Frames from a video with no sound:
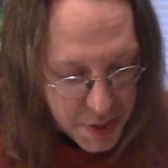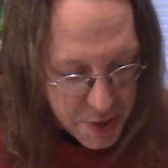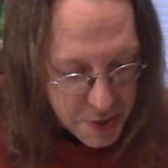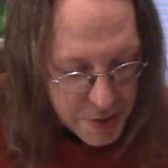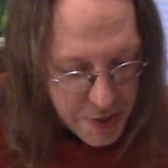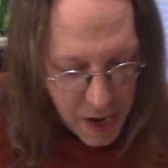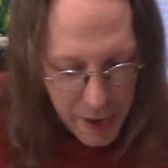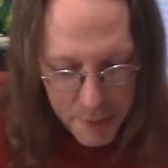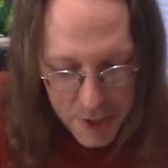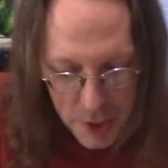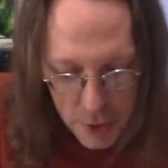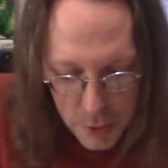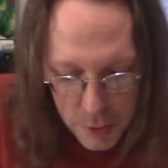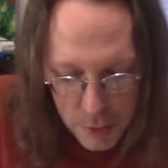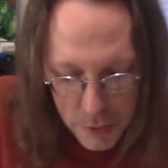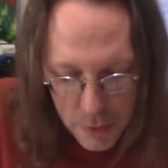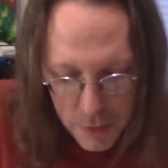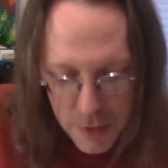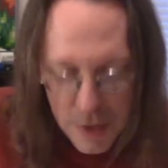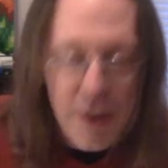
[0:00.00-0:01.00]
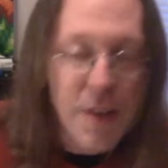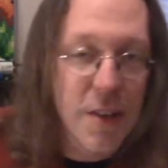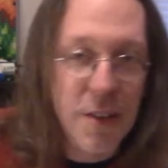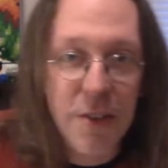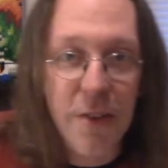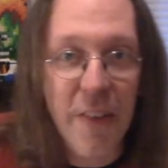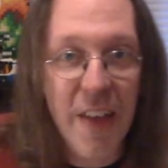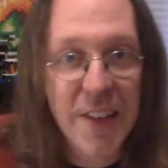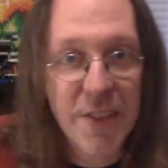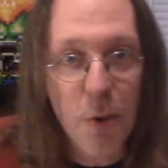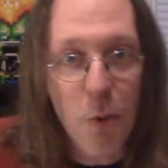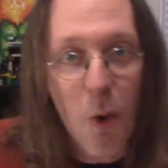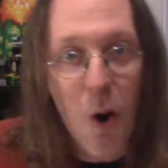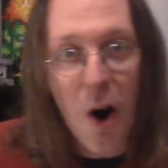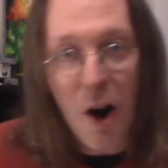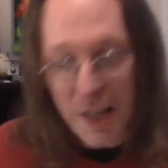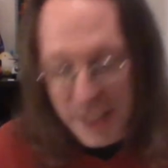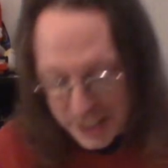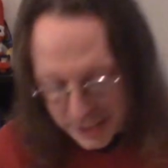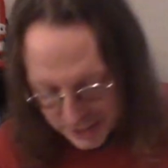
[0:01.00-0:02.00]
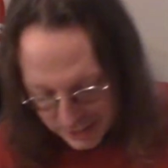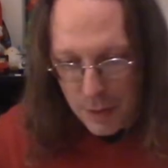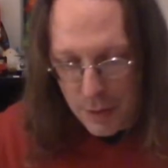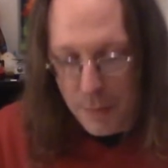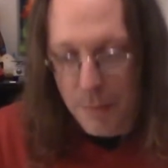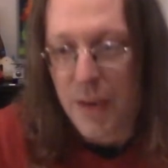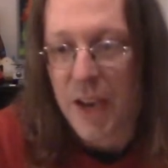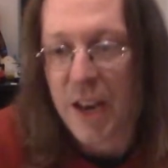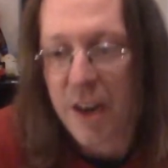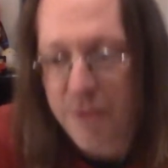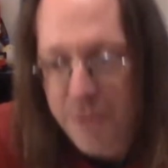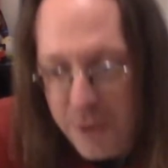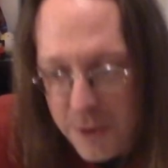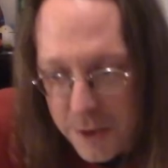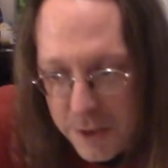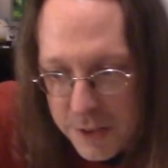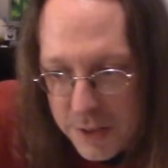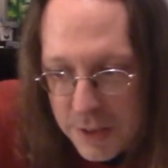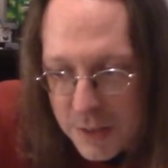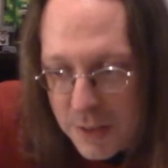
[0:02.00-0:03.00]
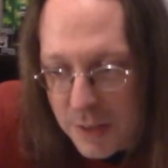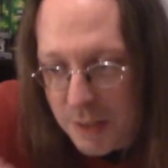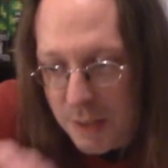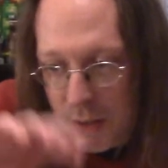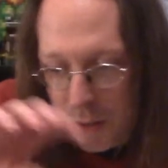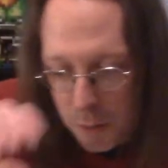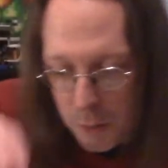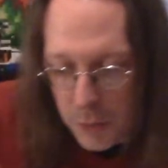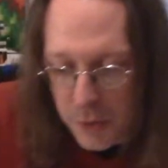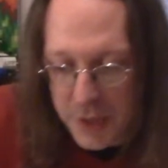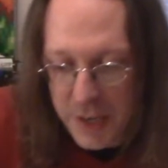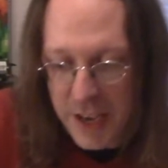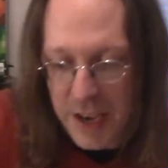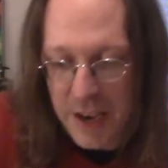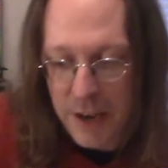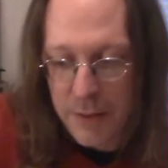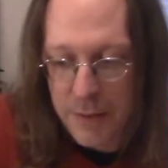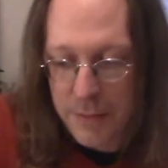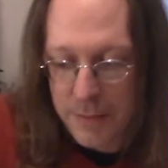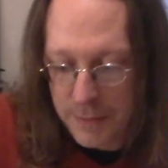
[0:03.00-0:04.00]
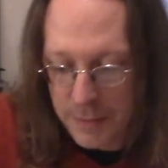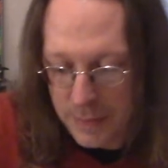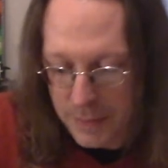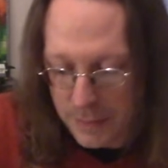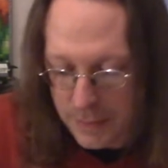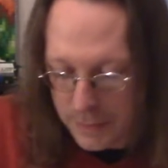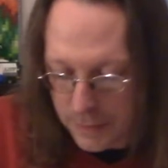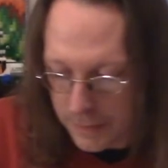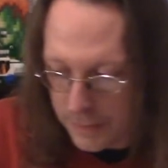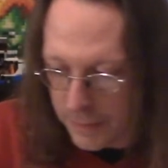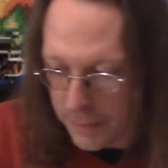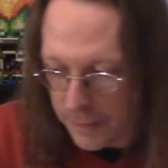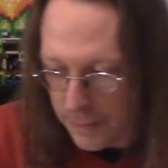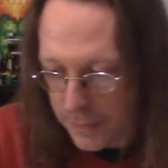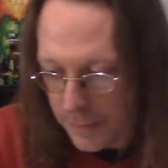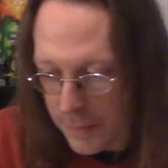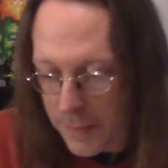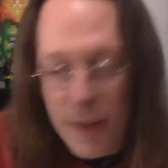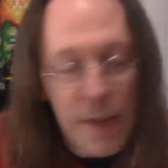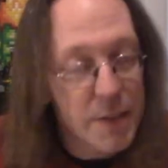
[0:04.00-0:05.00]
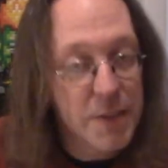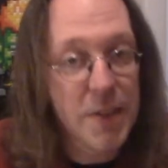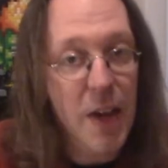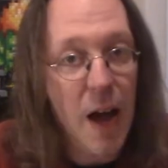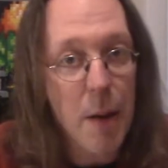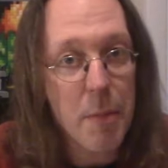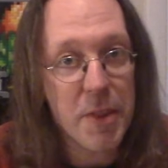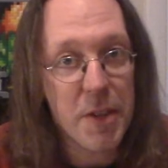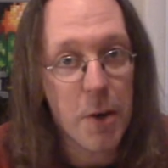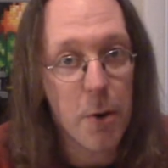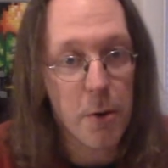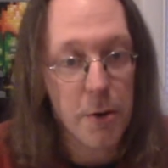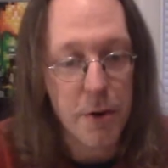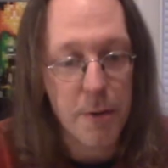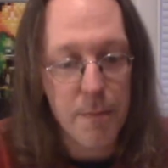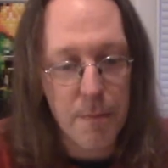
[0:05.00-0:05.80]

a W, so that's a walk. Man on first, one down, top of the order.